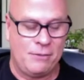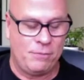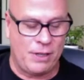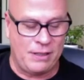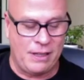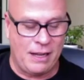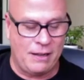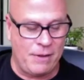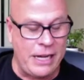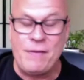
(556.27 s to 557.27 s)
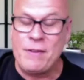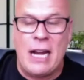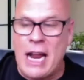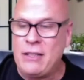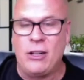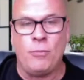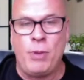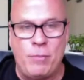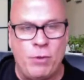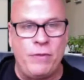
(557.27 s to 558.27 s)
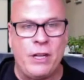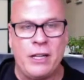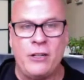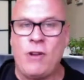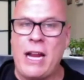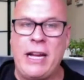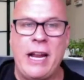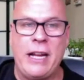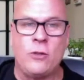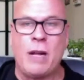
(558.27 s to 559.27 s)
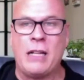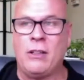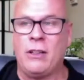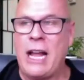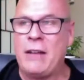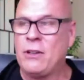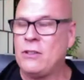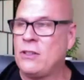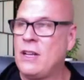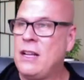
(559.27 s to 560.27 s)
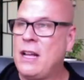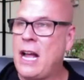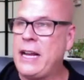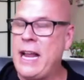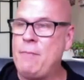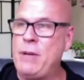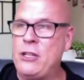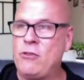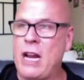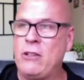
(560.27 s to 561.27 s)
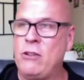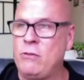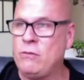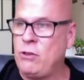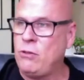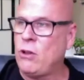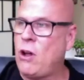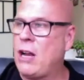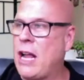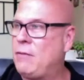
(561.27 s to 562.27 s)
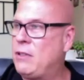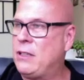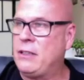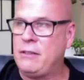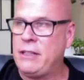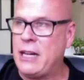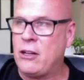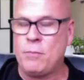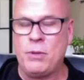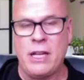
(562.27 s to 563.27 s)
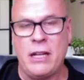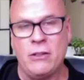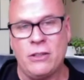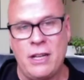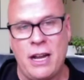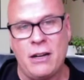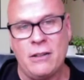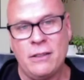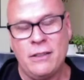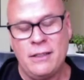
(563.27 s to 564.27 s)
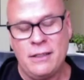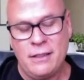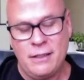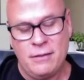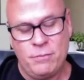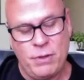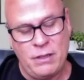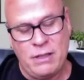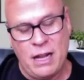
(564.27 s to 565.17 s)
But and even today, I tell people, if you're going to train here, expect to laugh, because I can't be straight too long. I have to get a couple giggles in there. But